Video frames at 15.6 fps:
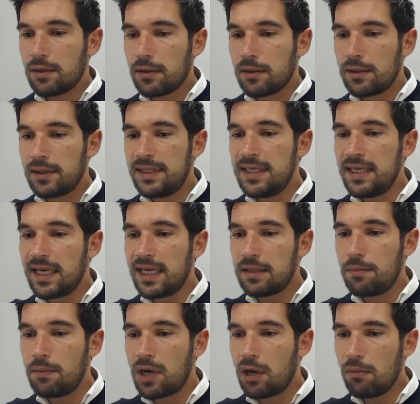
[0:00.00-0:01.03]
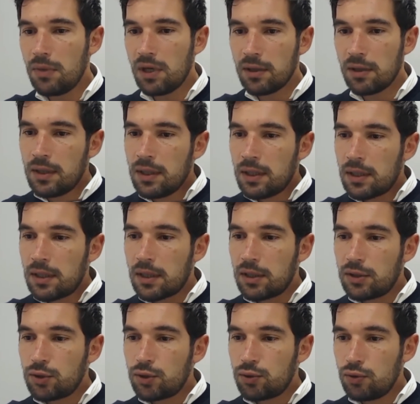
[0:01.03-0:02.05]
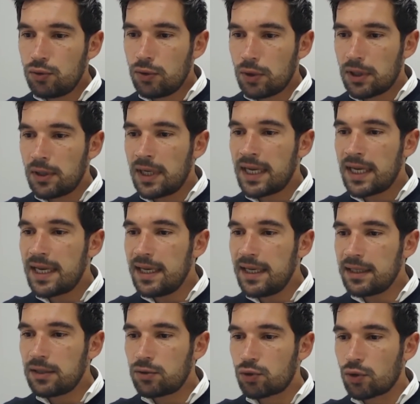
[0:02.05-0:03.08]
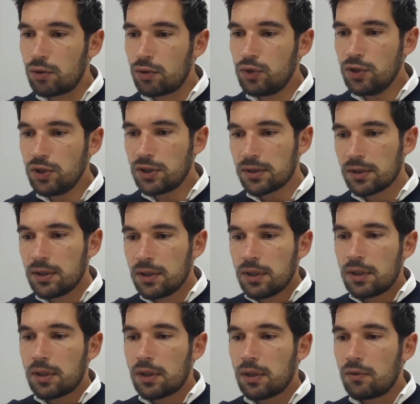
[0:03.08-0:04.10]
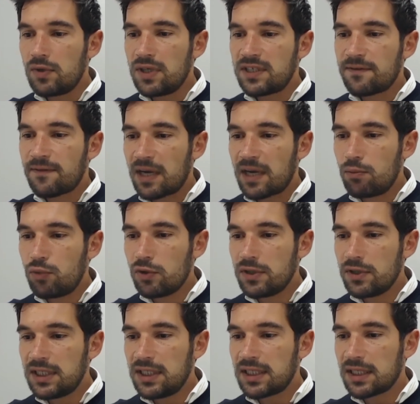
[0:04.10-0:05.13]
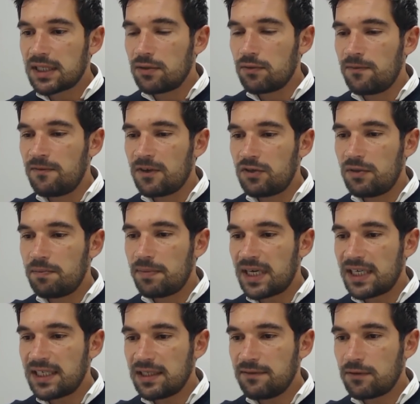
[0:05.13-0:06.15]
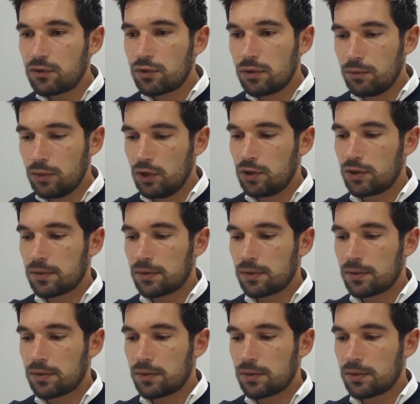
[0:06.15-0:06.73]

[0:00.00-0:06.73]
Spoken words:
delayed bomb, to a healing thrombus with fibrosis and very passive thrombus.